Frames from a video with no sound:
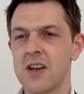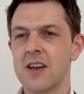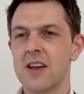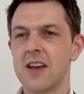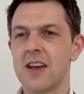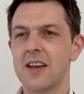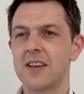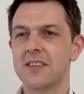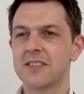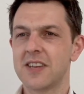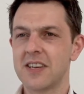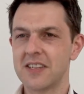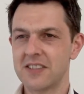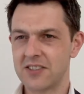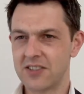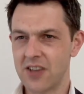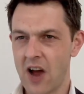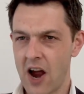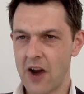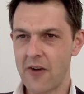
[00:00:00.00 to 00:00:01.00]
is his
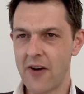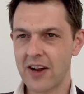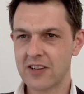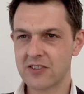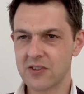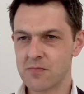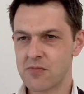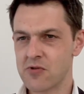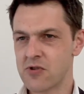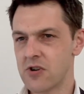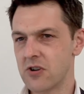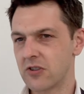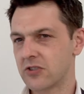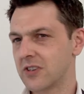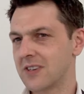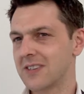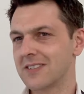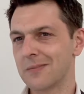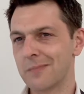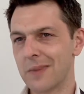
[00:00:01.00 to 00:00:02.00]
direct approach
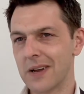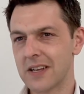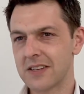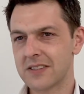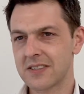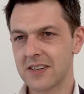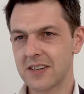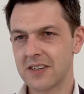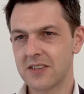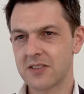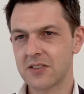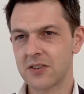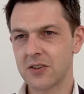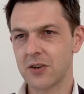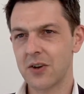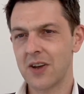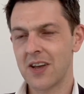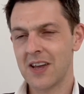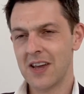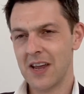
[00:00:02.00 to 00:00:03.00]
and his ability
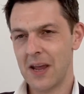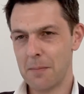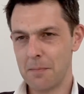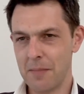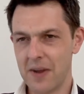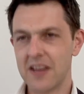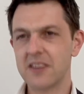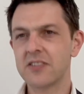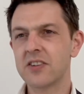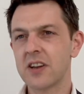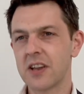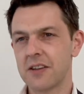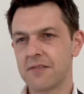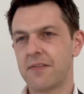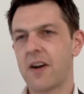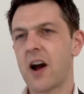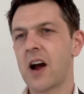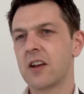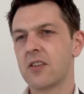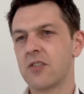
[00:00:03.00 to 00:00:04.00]
to immediately
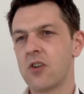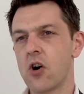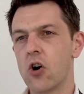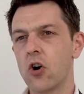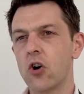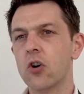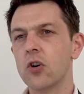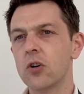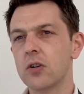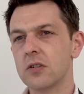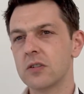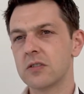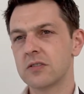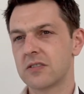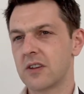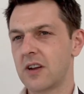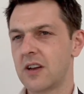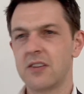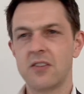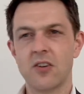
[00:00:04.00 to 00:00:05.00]
find the holes
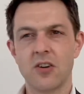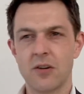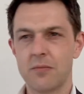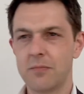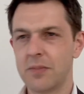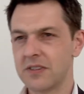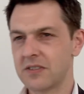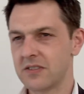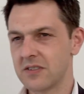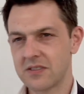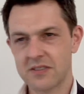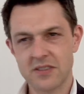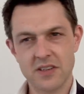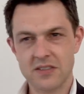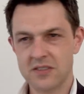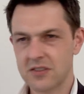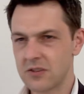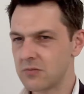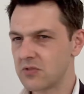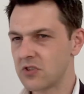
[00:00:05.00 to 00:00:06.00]
in your business
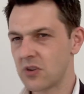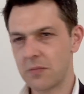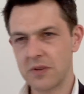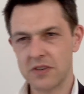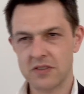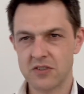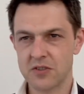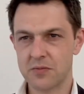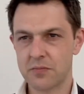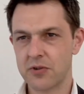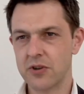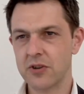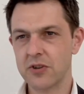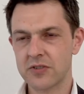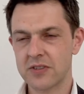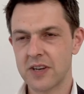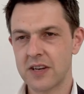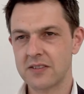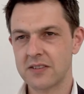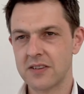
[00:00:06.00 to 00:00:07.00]
systems, your business
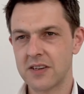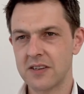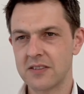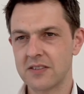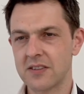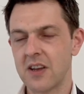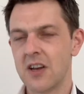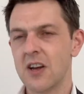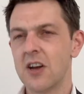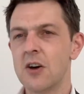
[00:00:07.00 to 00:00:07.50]
processes,